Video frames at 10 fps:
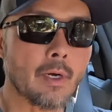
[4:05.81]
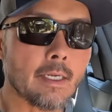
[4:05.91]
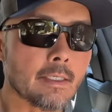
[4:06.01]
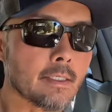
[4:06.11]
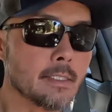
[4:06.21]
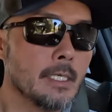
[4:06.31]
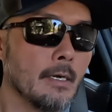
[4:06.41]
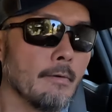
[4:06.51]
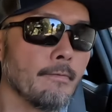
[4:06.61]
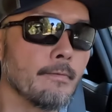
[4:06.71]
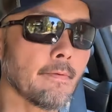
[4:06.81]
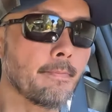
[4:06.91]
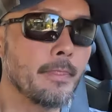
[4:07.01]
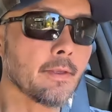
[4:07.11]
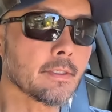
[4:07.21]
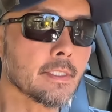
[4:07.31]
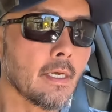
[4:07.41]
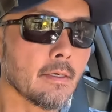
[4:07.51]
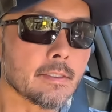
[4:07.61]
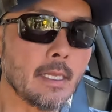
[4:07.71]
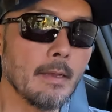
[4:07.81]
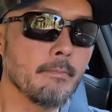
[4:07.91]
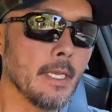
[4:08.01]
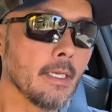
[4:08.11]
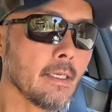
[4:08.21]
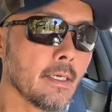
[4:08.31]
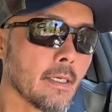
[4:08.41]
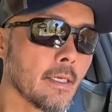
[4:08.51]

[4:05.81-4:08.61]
product itself, you can tell, is not made